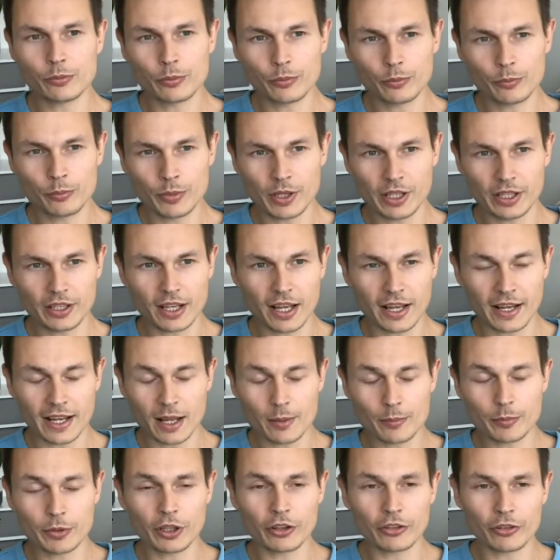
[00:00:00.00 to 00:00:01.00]
make,
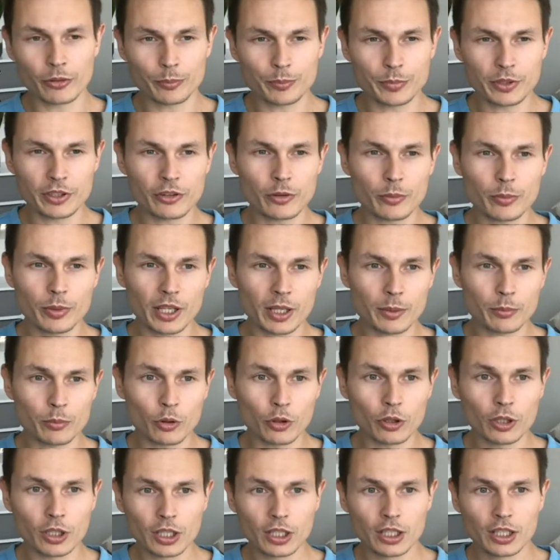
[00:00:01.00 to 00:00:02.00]
again, because of B2B, but